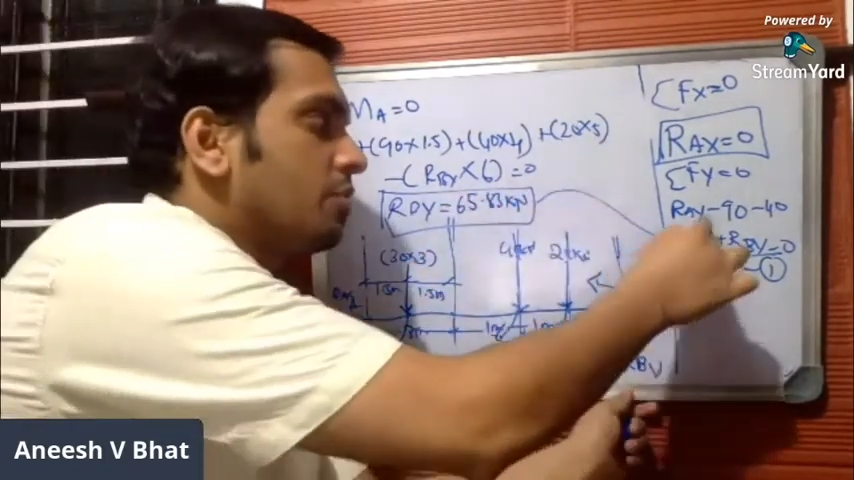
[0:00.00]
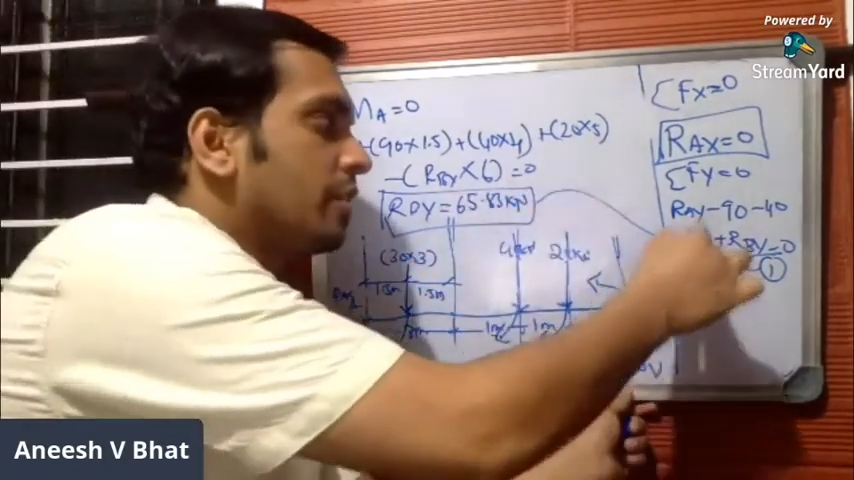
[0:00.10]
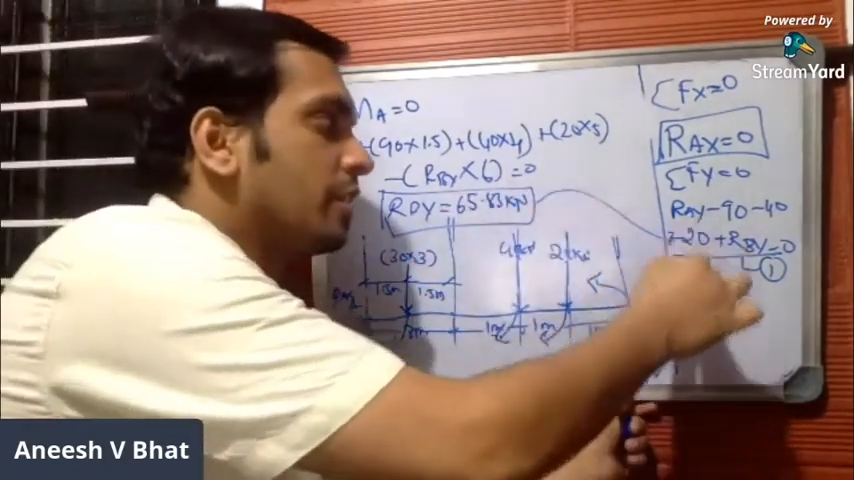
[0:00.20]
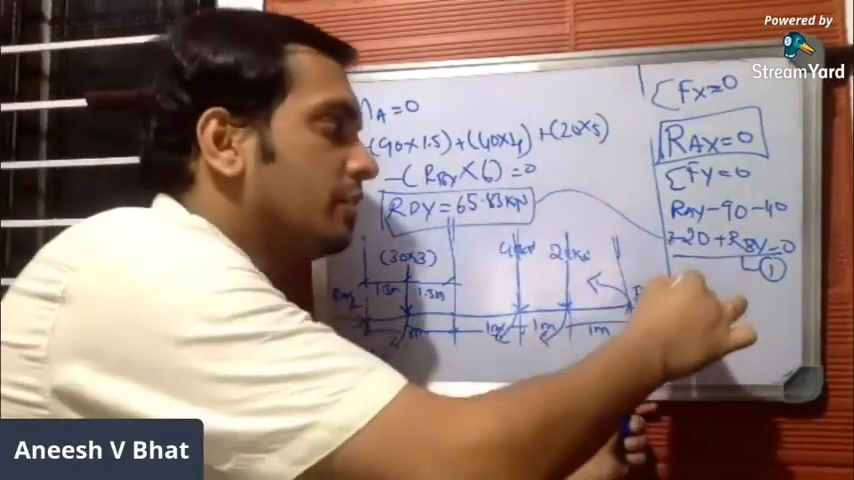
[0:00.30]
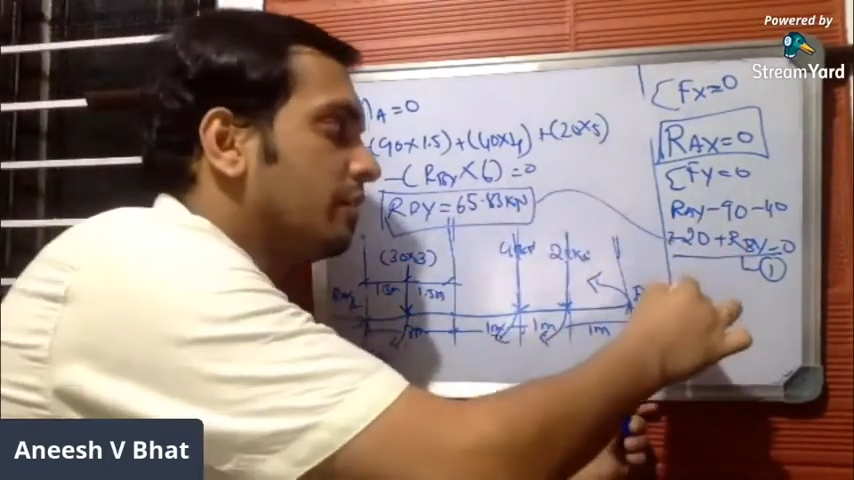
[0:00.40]
to
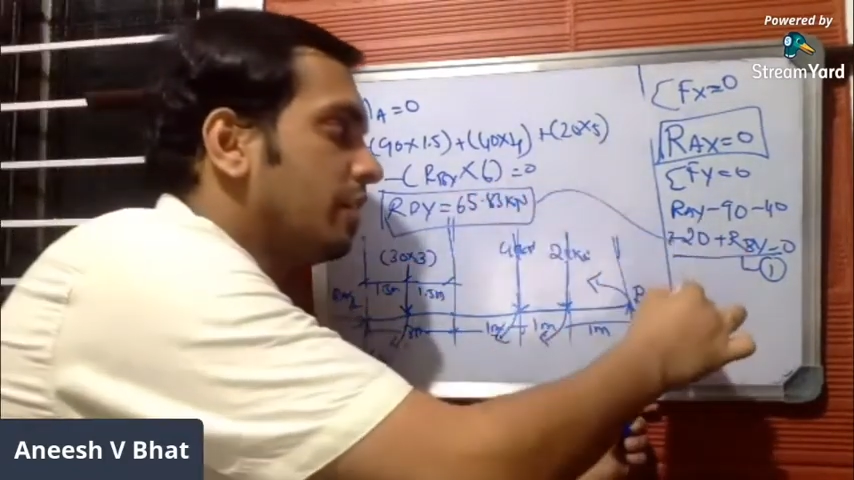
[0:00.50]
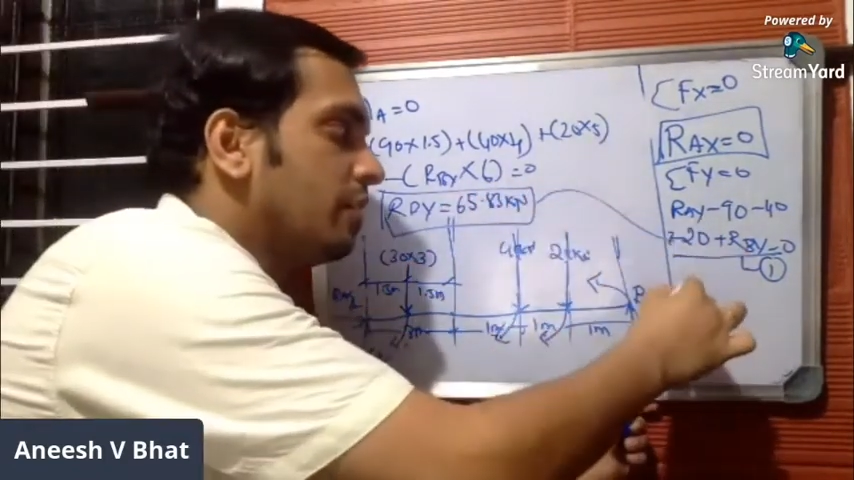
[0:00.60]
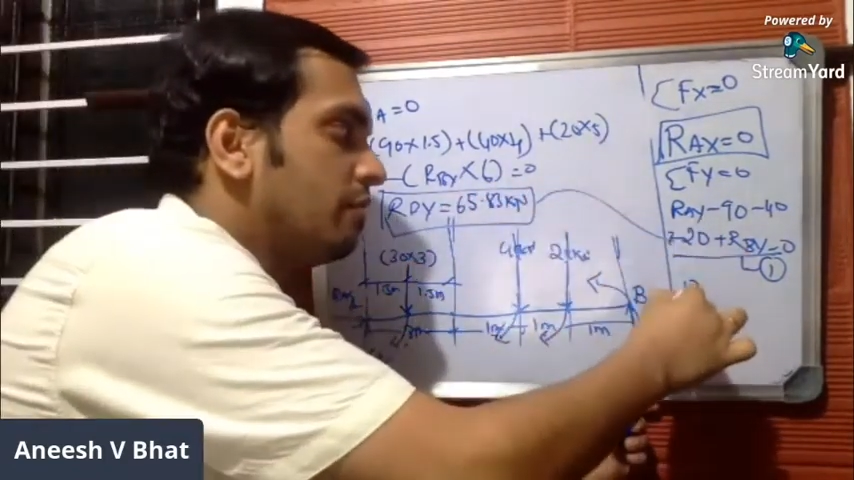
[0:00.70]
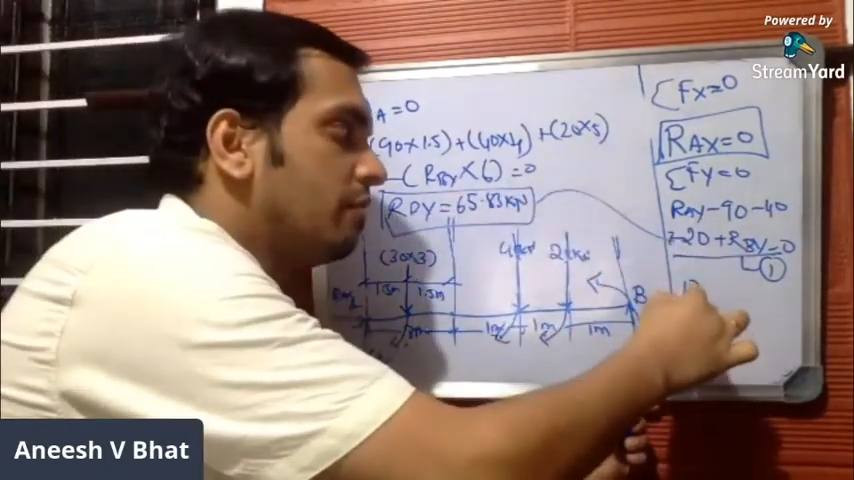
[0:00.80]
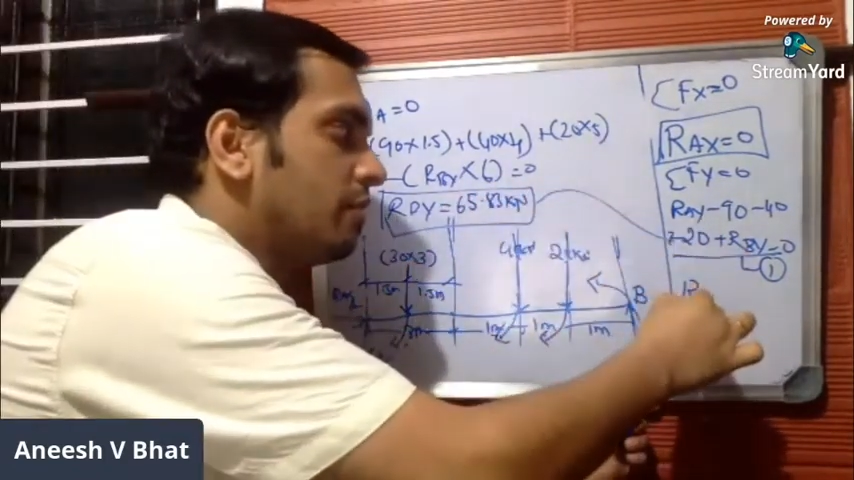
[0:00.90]
get the
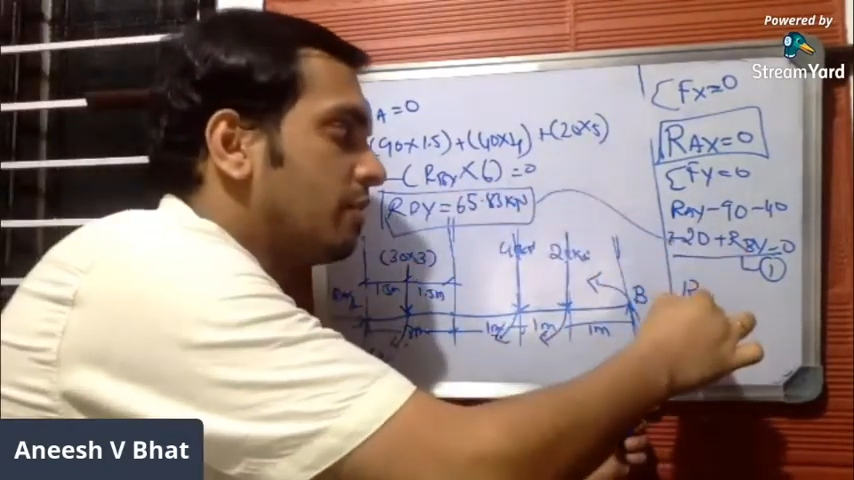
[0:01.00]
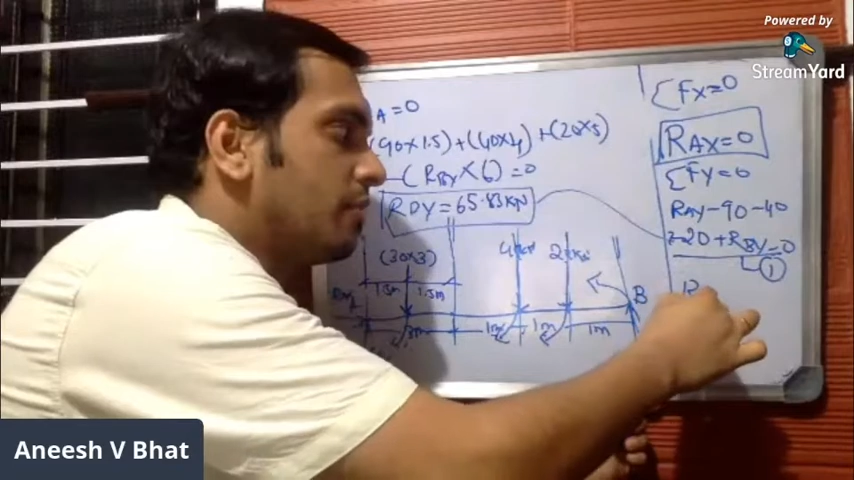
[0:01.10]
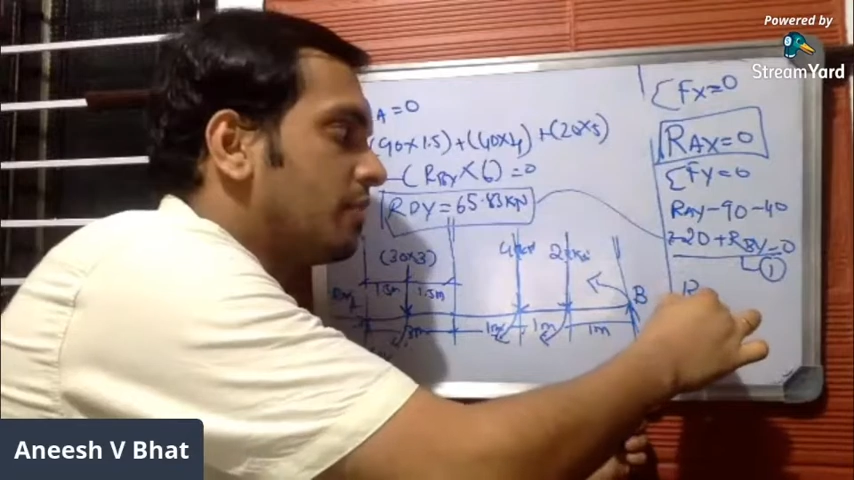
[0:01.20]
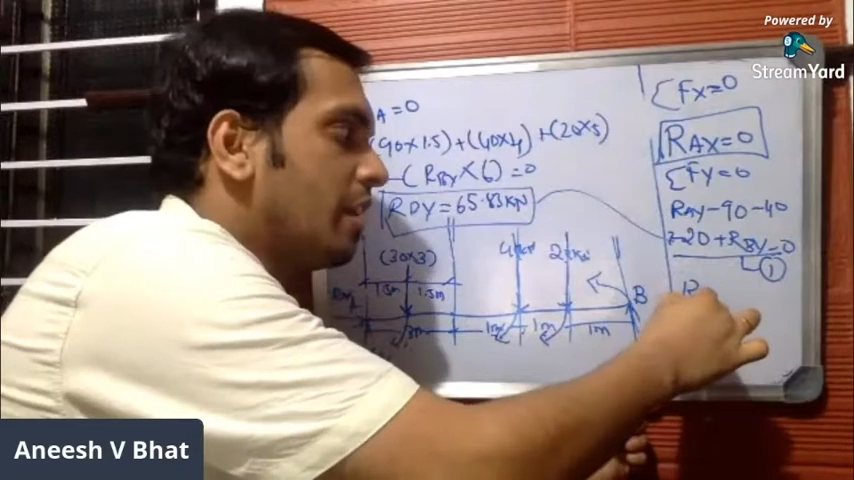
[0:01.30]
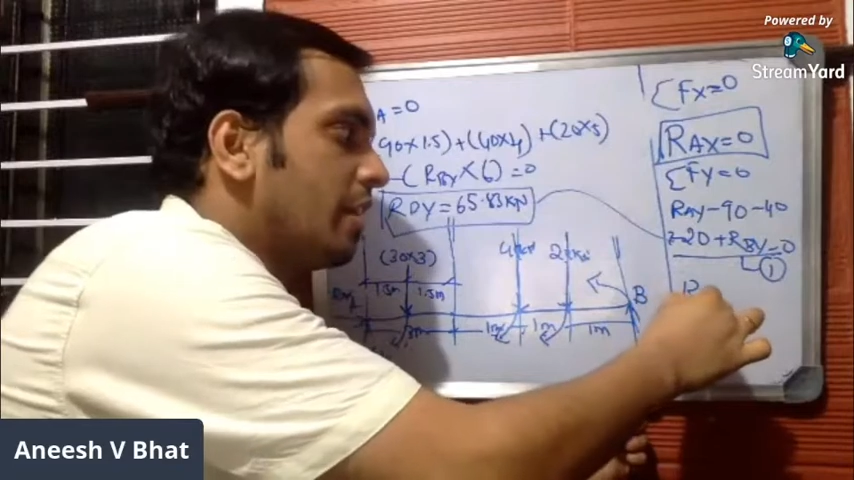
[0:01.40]
value of
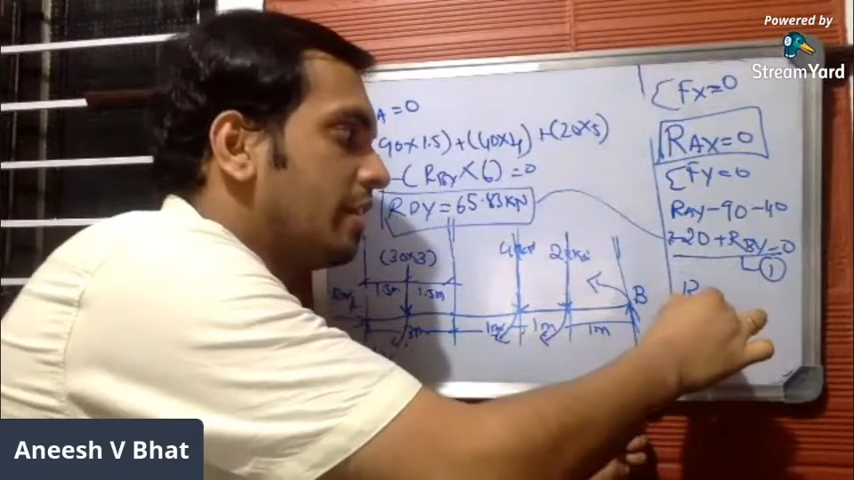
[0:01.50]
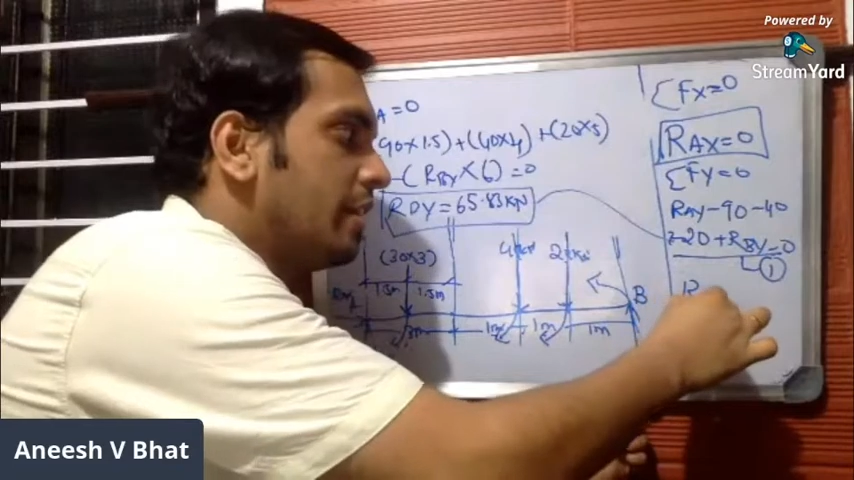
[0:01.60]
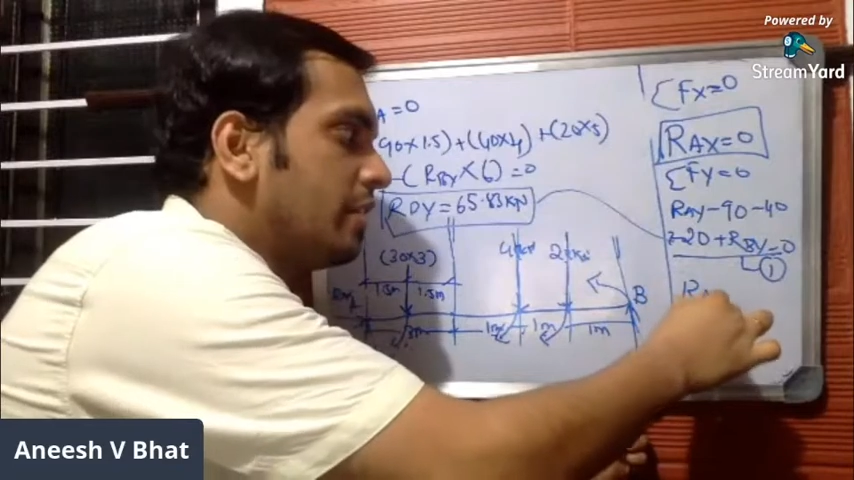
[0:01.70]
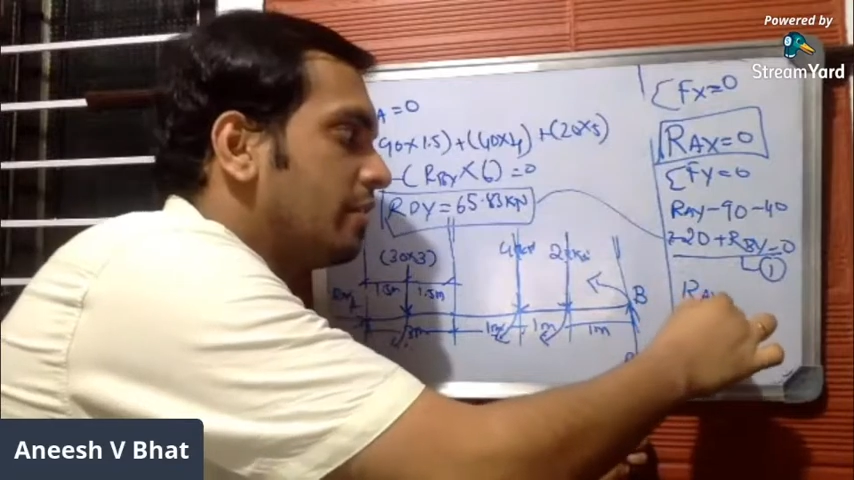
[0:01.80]
RA,